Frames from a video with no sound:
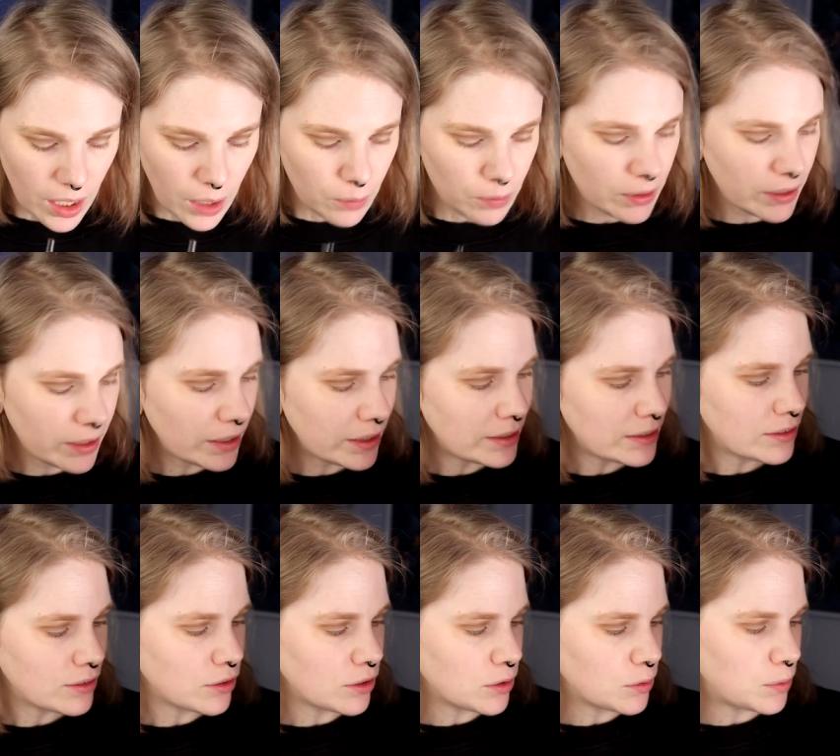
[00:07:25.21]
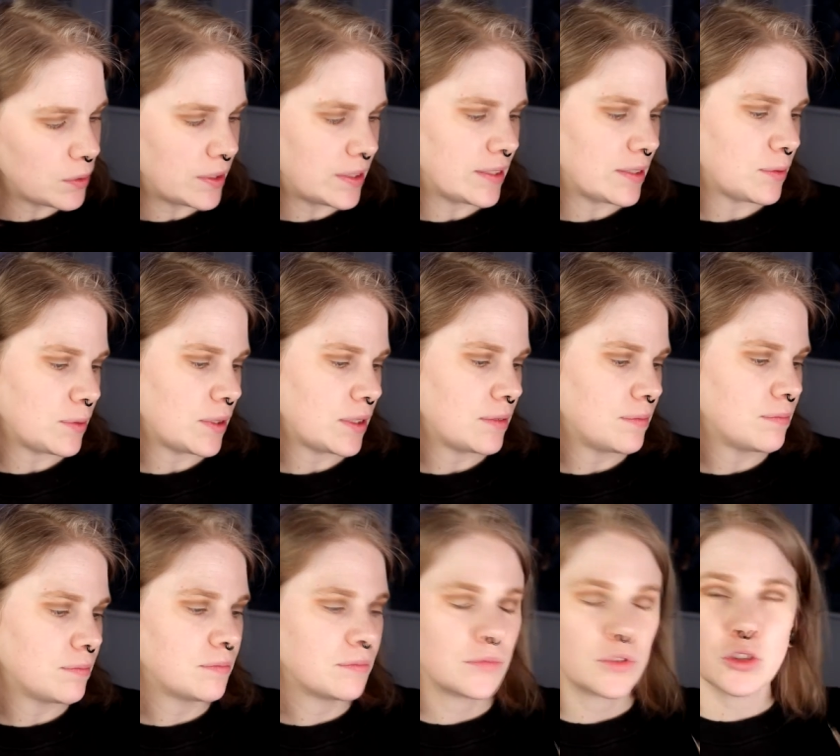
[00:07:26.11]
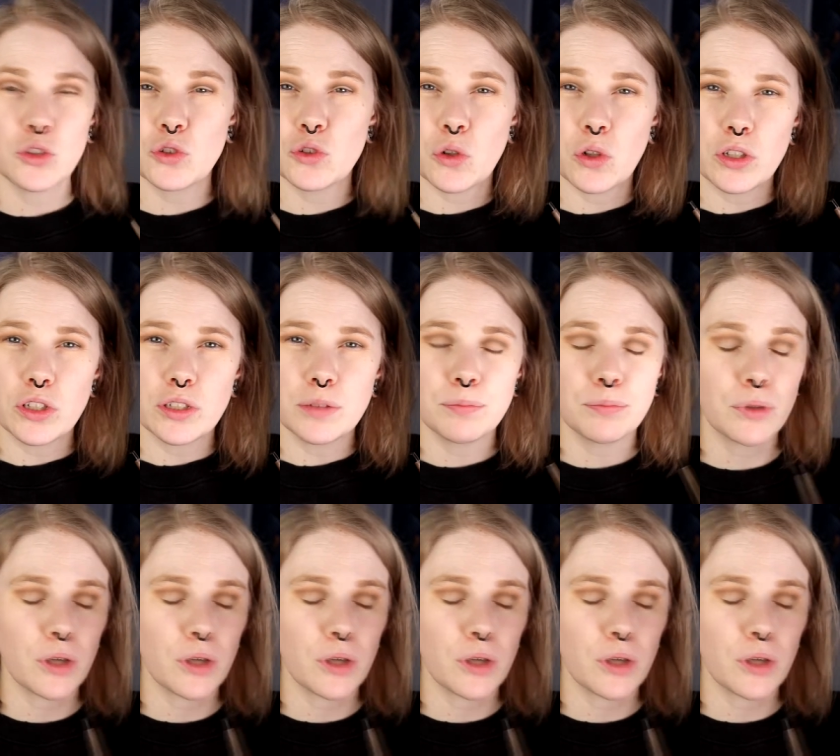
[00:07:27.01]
I will at least start with this one, Droid